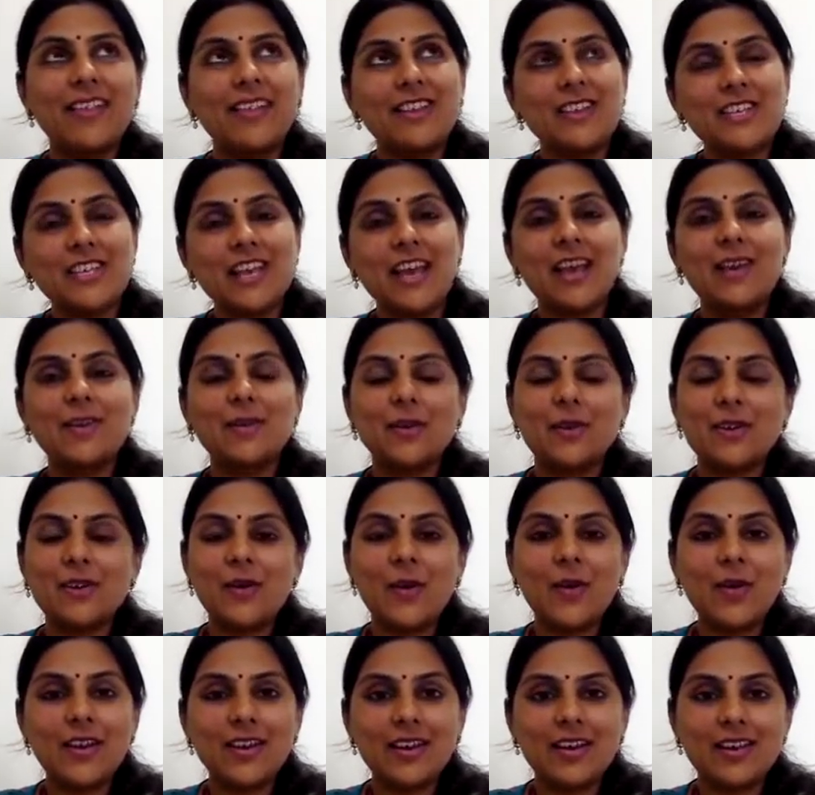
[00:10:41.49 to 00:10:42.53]
I think 10
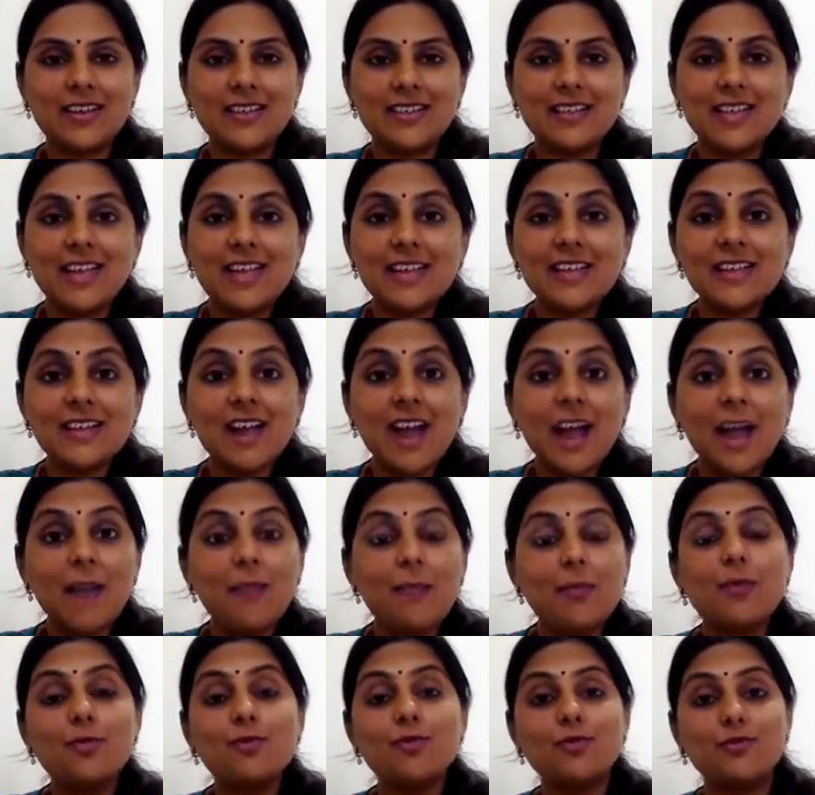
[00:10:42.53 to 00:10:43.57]
or years later, I
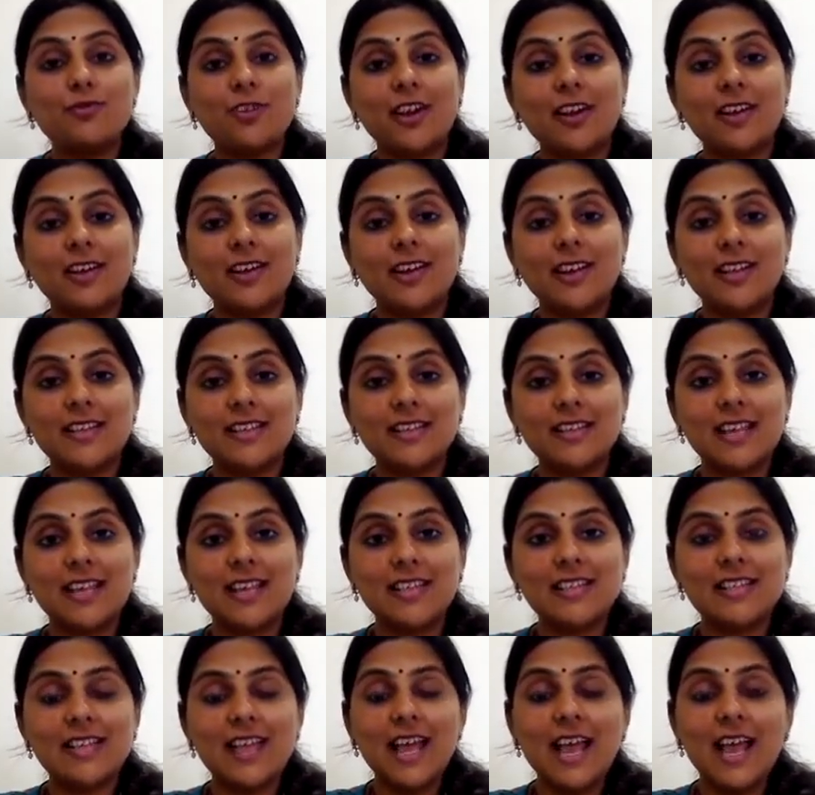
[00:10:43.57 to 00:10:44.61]
moved to frontline
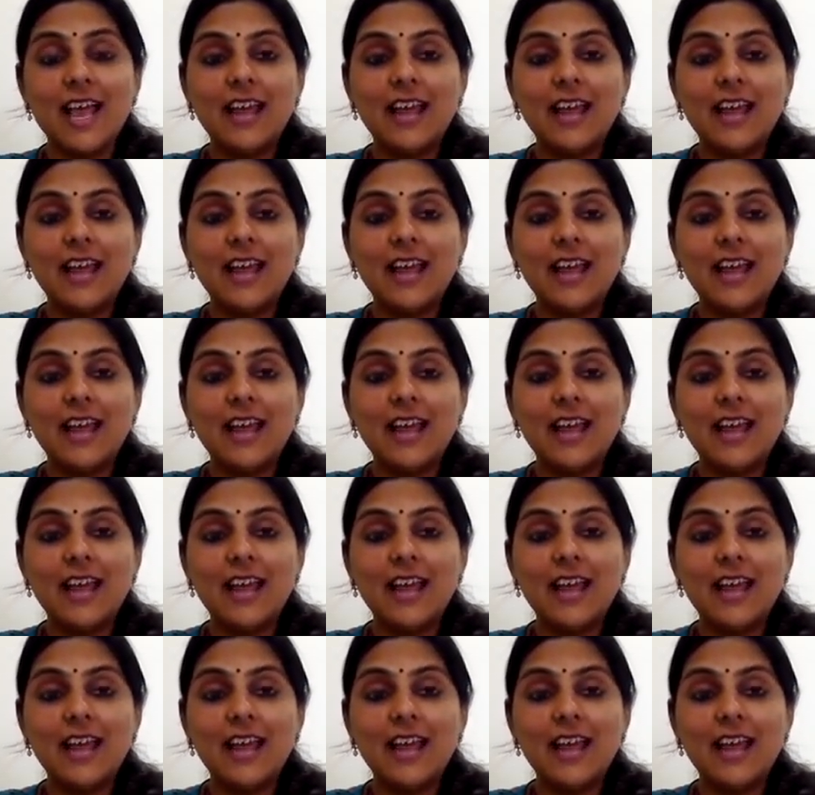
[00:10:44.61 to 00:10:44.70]
sales.